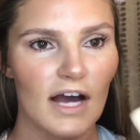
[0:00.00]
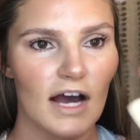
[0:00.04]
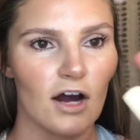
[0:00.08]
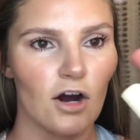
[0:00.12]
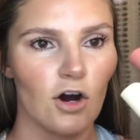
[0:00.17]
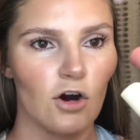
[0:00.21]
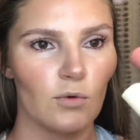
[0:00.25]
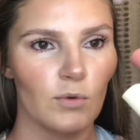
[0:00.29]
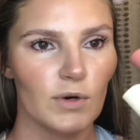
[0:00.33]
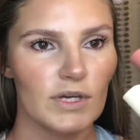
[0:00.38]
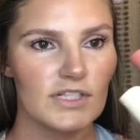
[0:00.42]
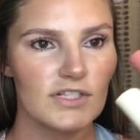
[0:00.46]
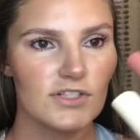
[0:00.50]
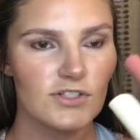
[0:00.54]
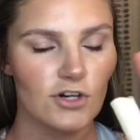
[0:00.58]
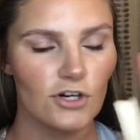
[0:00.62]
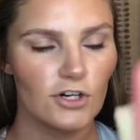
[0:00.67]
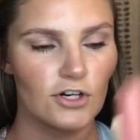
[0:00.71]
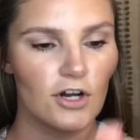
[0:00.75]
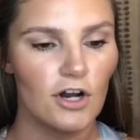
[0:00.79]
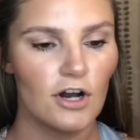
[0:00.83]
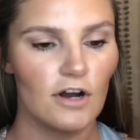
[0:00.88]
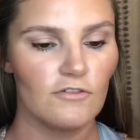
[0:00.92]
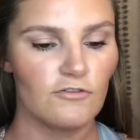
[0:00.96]
I always
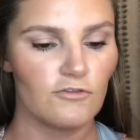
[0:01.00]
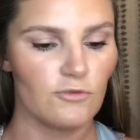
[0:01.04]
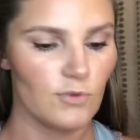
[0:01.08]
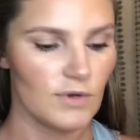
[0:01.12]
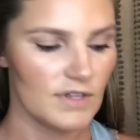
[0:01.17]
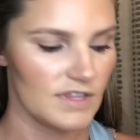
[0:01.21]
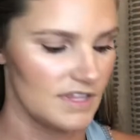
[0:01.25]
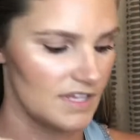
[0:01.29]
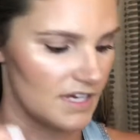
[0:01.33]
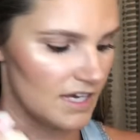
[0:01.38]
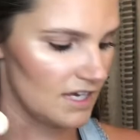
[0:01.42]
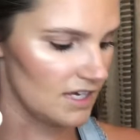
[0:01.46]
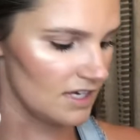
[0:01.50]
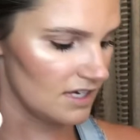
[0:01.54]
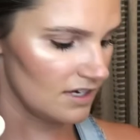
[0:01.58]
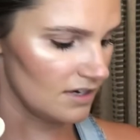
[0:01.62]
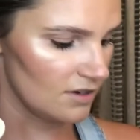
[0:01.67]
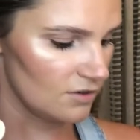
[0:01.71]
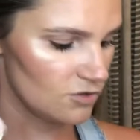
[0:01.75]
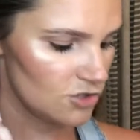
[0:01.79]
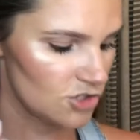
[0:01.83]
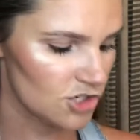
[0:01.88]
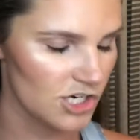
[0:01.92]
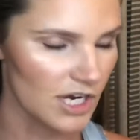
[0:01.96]
start off with the
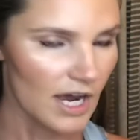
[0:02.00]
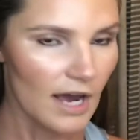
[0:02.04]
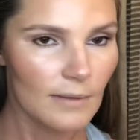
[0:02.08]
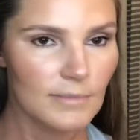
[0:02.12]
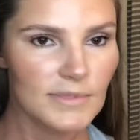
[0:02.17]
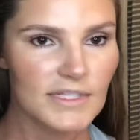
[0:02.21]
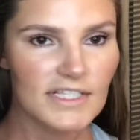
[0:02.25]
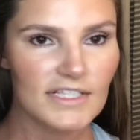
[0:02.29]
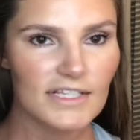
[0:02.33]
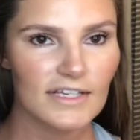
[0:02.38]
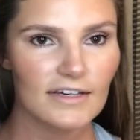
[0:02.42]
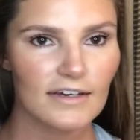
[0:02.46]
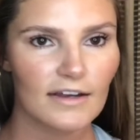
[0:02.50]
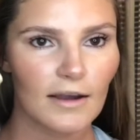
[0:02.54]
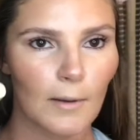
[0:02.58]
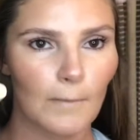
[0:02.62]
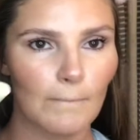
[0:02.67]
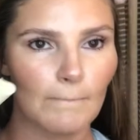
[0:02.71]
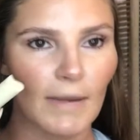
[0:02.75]
EOS chapstick.